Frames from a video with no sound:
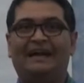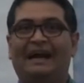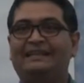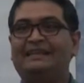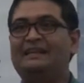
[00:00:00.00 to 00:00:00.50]

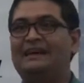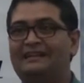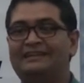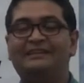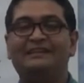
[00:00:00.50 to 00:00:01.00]
I think
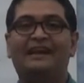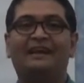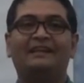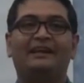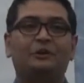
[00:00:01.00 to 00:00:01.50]
other than
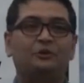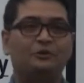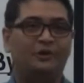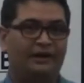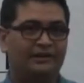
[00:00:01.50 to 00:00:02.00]
that, there are
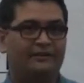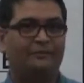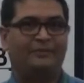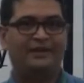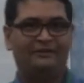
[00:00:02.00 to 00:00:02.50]
two other
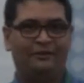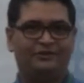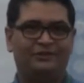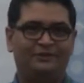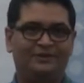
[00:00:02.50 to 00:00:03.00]
main
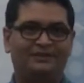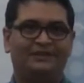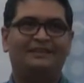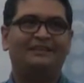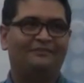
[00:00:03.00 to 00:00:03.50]
constituents.
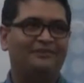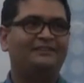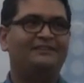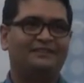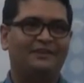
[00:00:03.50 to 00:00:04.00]
The
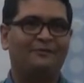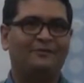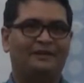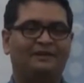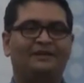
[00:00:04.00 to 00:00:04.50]
first is
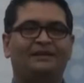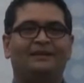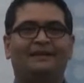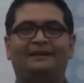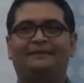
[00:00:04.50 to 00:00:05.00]
government.
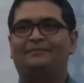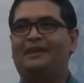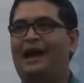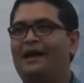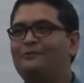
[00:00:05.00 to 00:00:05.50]

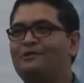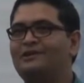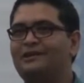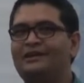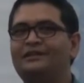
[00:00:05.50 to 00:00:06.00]
I
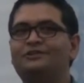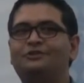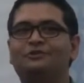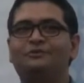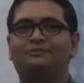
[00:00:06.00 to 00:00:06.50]
would urge you
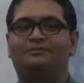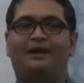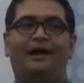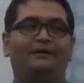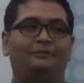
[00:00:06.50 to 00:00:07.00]

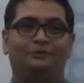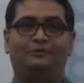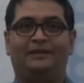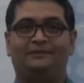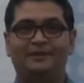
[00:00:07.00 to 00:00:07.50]

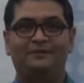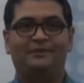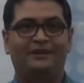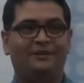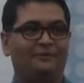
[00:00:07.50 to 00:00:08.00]
to speak
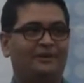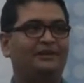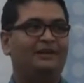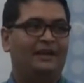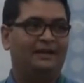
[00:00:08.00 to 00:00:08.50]
with the government
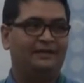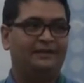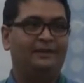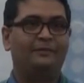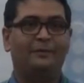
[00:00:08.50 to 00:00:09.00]
and tell
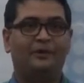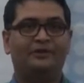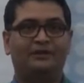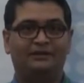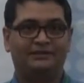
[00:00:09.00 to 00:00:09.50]
them
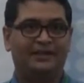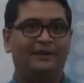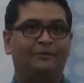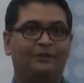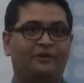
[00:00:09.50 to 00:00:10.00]
about the
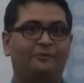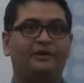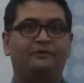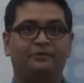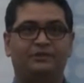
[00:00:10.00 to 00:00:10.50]
Singapore
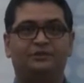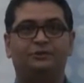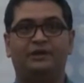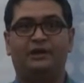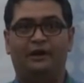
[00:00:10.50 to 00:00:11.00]
government, which is
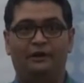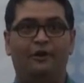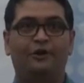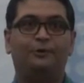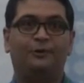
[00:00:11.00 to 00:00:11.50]
doing a
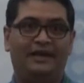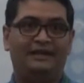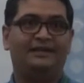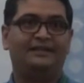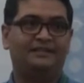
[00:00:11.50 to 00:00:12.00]
lot to
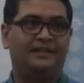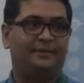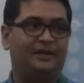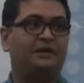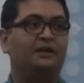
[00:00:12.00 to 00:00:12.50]
encourage
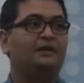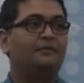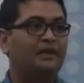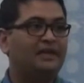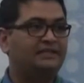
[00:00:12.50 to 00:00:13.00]
gaming.
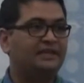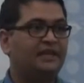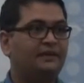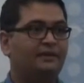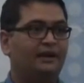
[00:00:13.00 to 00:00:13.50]

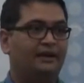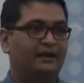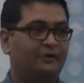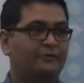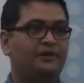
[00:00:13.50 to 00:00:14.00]
Malaysian
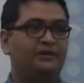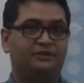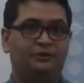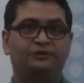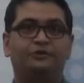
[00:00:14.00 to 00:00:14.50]
government is
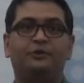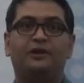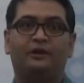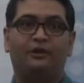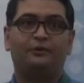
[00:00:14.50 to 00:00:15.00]
also doing
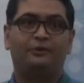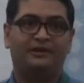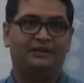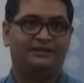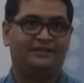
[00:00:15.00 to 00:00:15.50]
a lot to
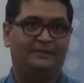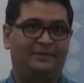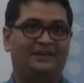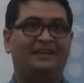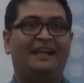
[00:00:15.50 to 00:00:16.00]
encourage
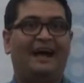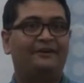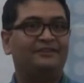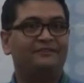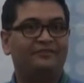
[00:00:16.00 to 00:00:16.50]
gaming. I
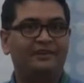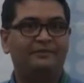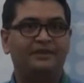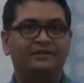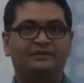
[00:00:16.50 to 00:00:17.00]
was in the
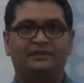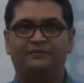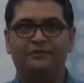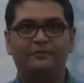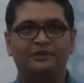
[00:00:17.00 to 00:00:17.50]
Philippines a
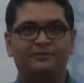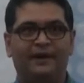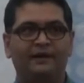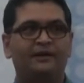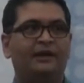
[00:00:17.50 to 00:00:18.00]
few months
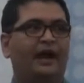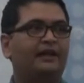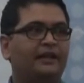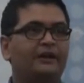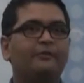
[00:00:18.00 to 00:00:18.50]
back, and
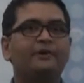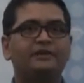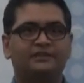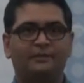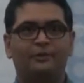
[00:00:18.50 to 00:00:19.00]
the government
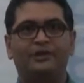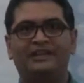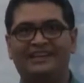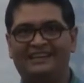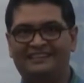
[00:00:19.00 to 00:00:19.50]
is supporting
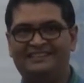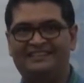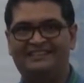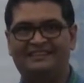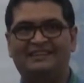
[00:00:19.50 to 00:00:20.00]
the industry
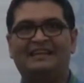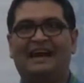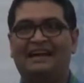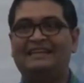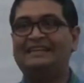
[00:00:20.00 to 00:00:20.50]
there.
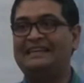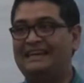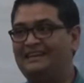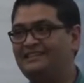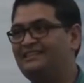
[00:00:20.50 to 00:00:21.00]
I think the
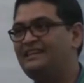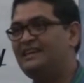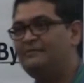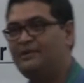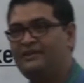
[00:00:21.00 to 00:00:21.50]
industry
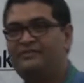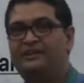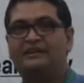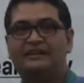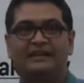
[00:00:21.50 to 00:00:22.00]
can
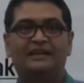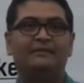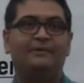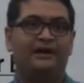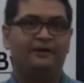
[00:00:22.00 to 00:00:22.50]
benefit greatly
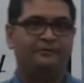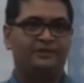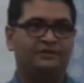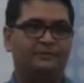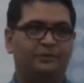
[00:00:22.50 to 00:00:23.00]
by
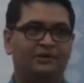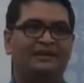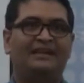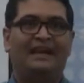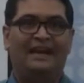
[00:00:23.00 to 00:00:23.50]
government support.
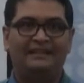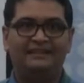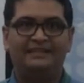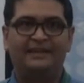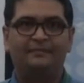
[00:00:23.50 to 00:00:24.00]
At the
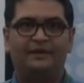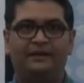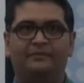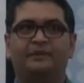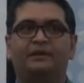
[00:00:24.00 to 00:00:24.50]
same
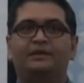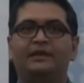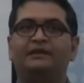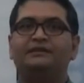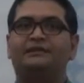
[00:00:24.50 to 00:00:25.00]
time, there
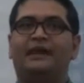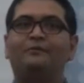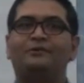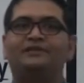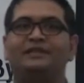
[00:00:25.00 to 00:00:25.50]
is,
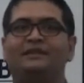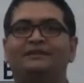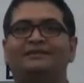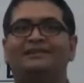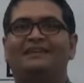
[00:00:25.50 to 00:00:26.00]
I would
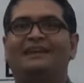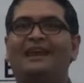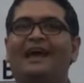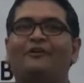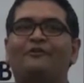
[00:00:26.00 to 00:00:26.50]
say,
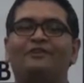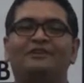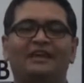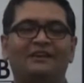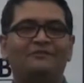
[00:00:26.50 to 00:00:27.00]
lack of
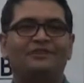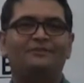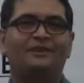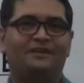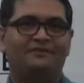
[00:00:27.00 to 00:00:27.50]
interest
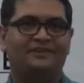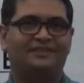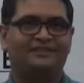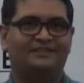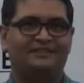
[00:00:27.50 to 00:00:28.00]
in
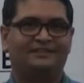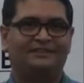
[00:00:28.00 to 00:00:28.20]
infrastructure.